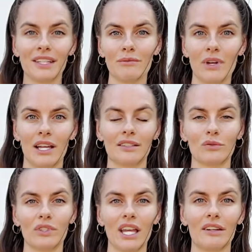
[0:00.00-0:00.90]
10
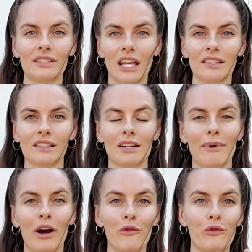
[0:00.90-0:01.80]
months, we have tested
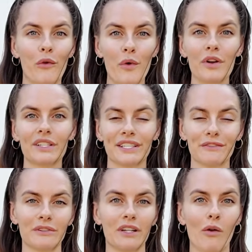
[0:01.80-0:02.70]
about 4
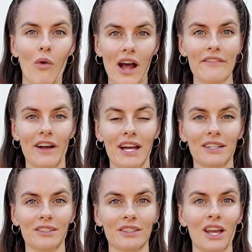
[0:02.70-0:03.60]
different
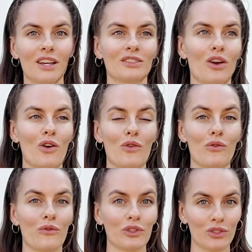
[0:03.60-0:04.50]
Wi-Fis.
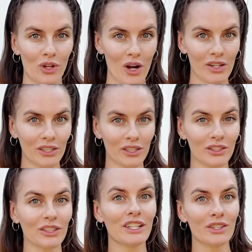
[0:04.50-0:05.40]
So for
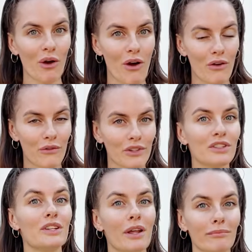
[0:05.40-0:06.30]
starters, let's go over
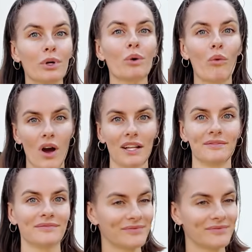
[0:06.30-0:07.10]
to number 1.